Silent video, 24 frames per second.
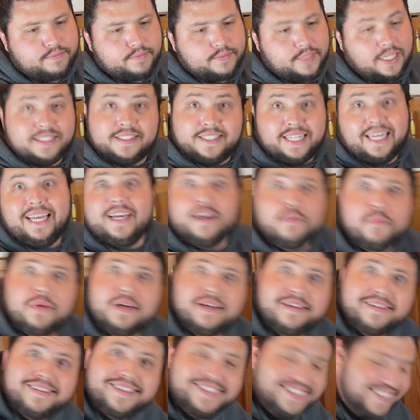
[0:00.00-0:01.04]
stem
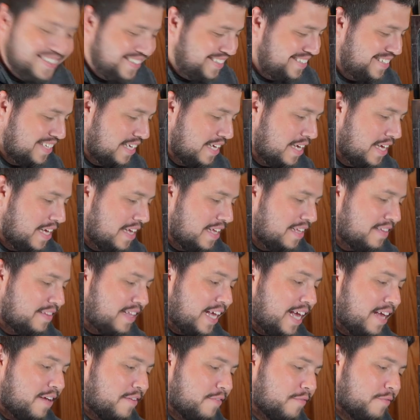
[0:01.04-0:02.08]

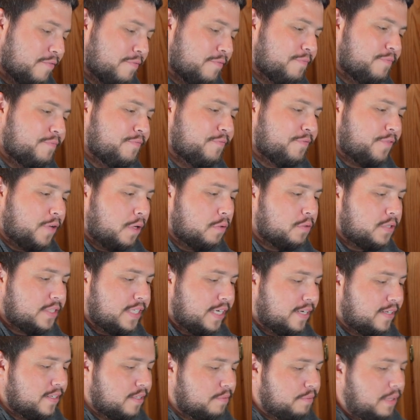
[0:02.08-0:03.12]
that floats
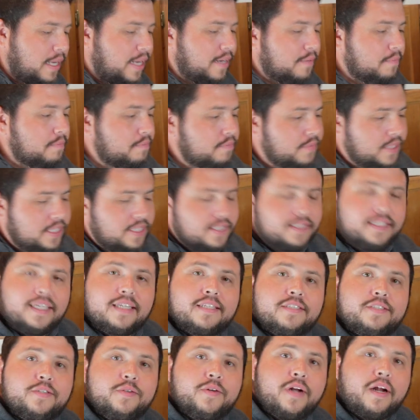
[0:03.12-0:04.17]
down on the bottom, and it
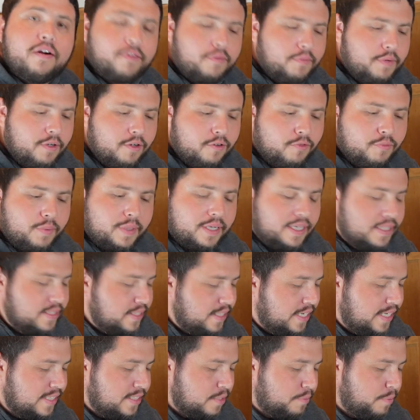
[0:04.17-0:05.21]
says do not remove because it
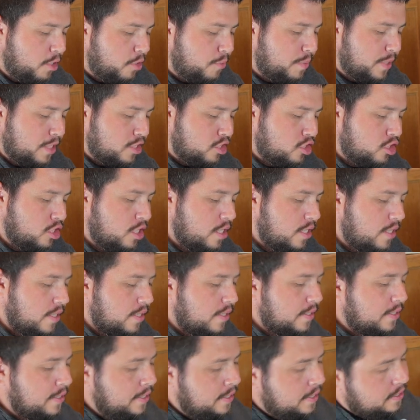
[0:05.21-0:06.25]
has a purpose.
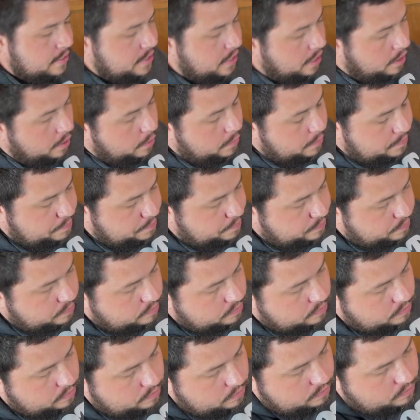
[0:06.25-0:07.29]
So
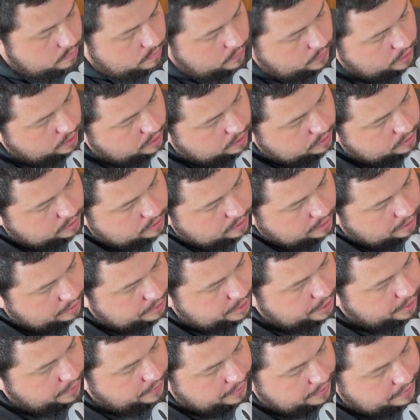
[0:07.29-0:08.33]
I'll
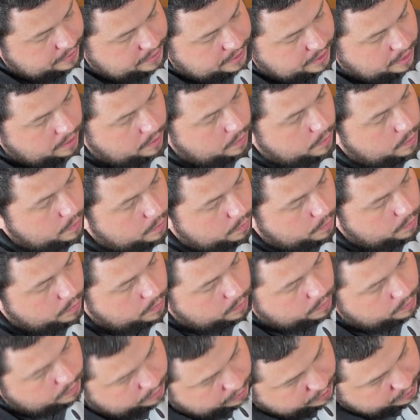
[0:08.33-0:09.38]
show you. So
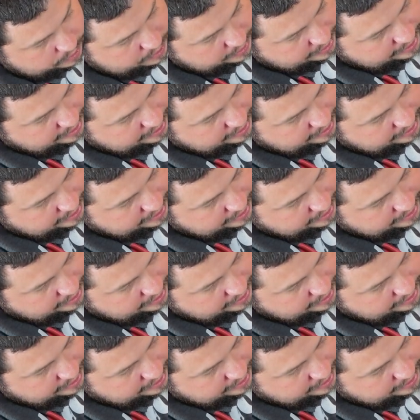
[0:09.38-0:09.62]
you see